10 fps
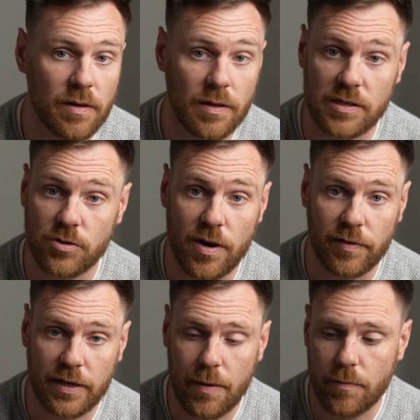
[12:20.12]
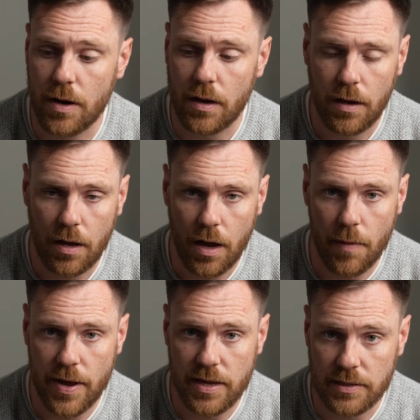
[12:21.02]
as a travel camera,
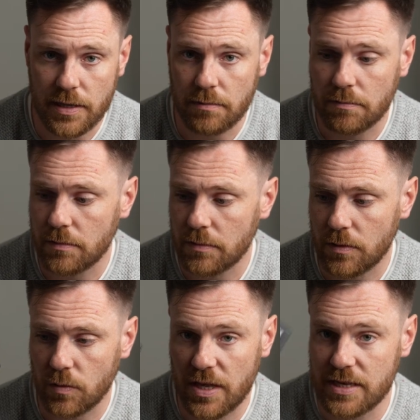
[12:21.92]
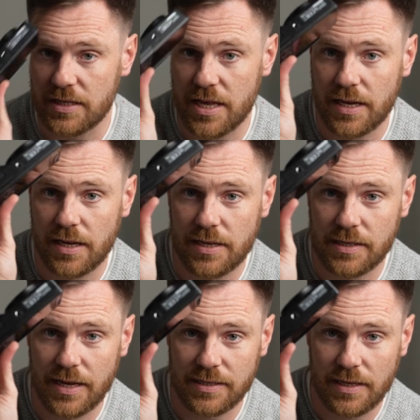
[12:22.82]
amazing. This thing is,
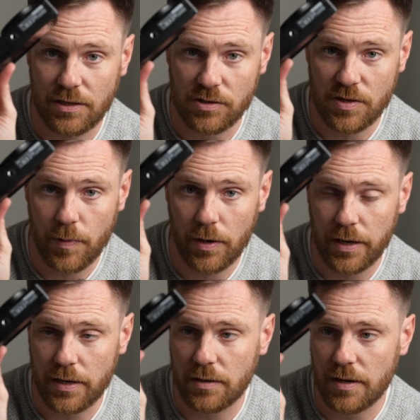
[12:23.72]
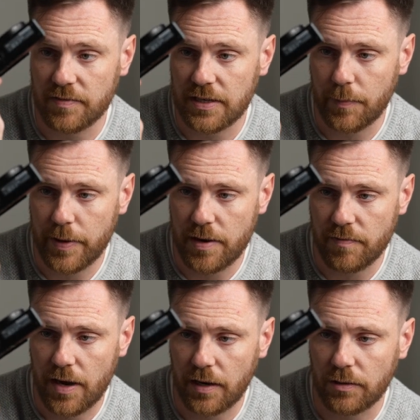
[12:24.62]
that's it. It goes in your pocket. Doesn't even take up any of
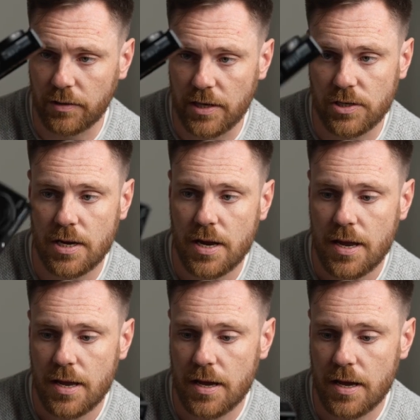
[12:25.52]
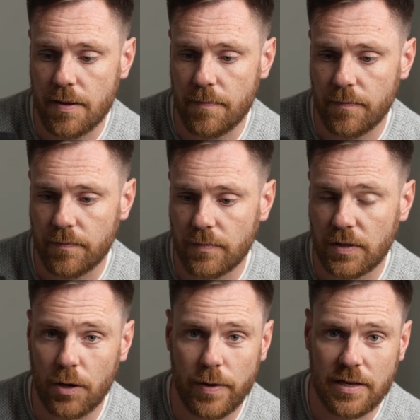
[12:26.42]
your hand luggage.
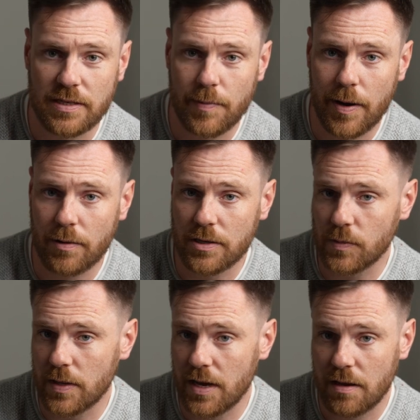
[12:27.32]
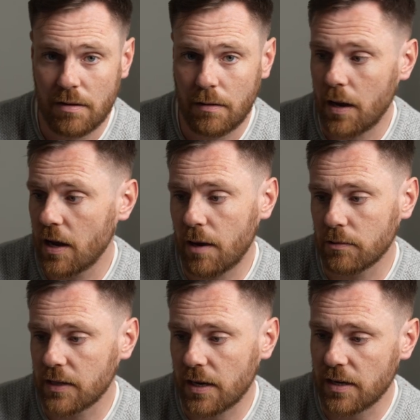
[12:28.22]
Going into the mountains with it,
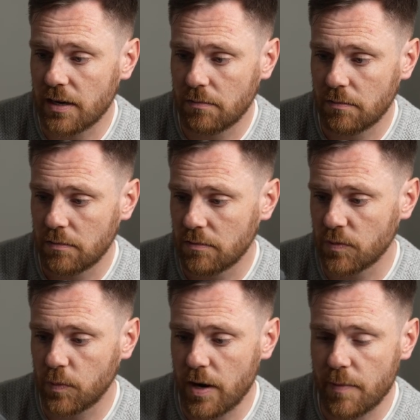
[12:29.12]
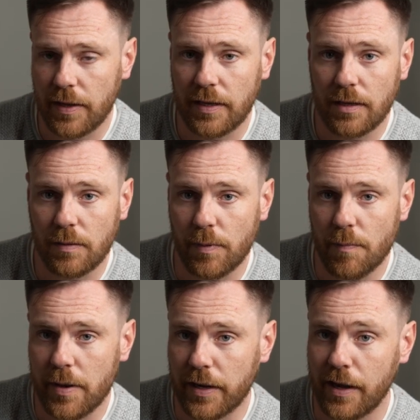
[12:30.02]
outstanding. Just put it in my little
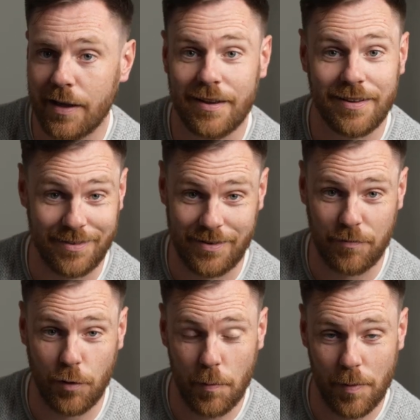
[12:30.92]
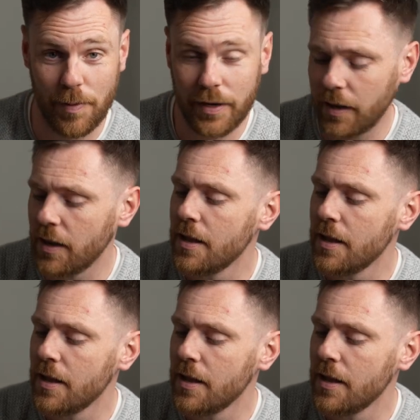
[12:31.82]
bum bag. I've got a bum bag.